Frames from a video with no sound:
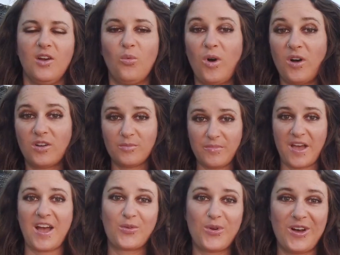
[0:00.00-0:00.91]
Welcome
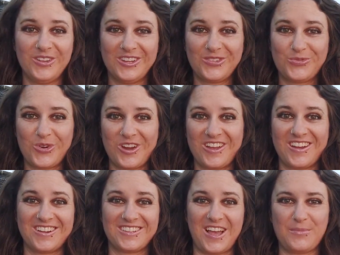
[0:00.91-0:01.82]
back, Wellness
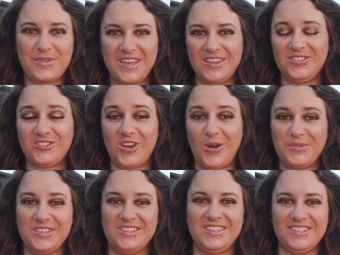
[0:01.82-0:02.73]
Warriors. I'm Caitlin
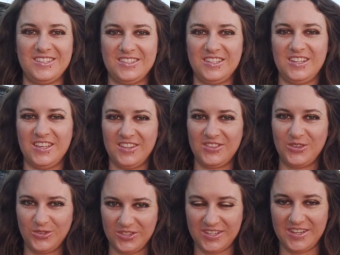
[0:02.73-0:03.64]
Thompson. This is the
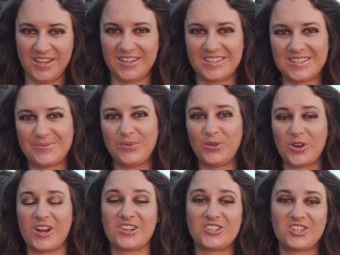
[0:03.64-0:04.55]
Enthusiasm
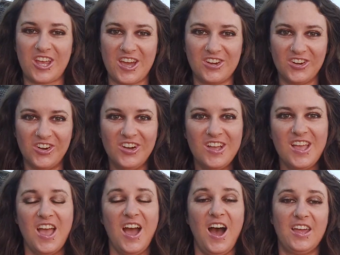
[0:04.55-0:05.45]
Explorer channel.
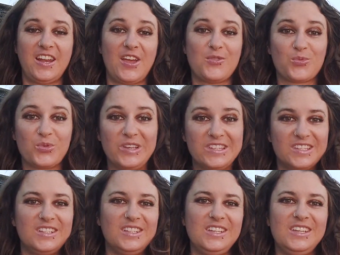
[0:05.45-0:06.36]
And I
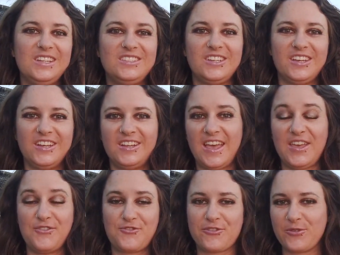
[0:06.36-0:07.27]
recently did
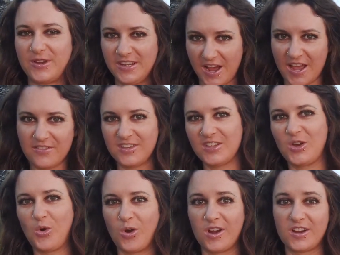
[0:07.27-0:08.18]
a
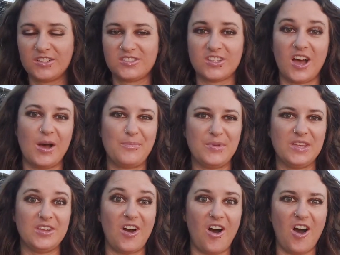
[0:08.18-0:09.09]
freediving course up
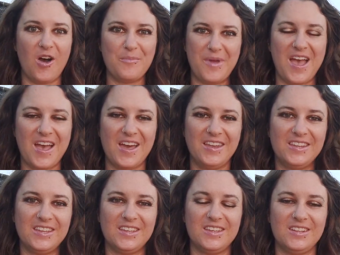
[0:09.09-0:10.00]
in
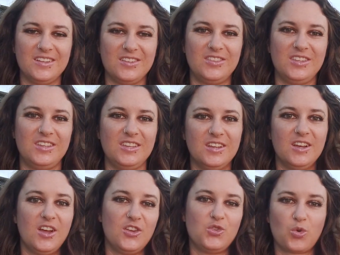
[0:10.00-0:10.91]
Ahmed in the
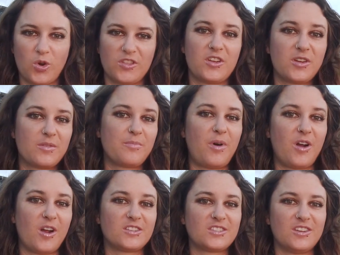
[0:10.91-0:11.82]
northern
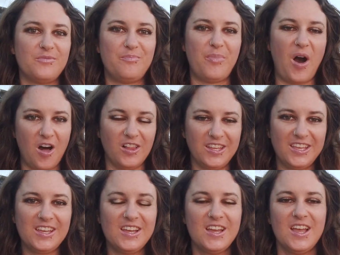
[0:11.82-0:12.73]
parts of
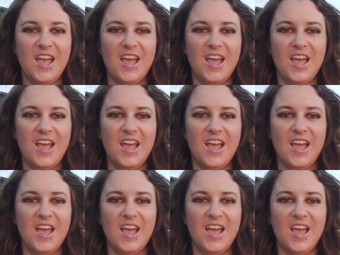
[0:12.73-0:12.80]
Bali.